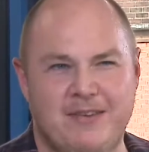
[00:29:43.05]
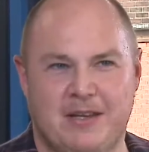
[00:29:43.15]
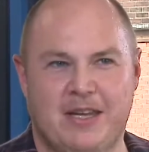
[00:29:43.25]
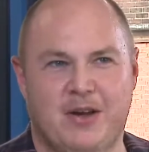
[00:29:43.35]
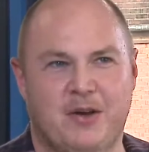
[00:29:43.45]

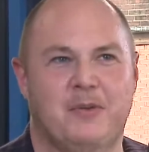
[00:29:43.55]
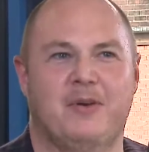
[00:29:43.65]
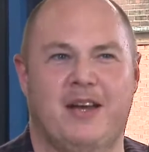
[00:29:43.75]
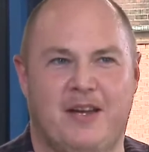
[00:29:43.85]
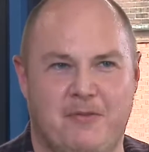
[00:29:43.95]
video,
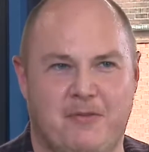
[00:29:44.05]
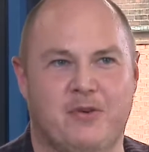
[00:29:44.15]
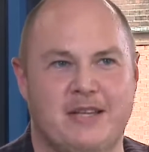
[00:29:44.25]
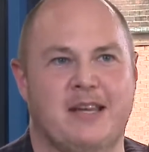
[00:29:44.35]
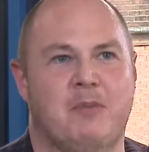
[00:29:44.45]
for
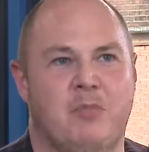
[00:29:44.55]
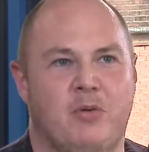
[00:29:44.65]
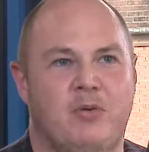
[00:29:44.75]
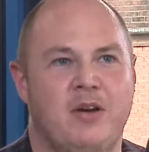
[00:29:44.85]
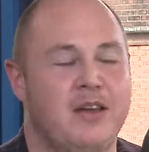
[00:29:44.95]
example.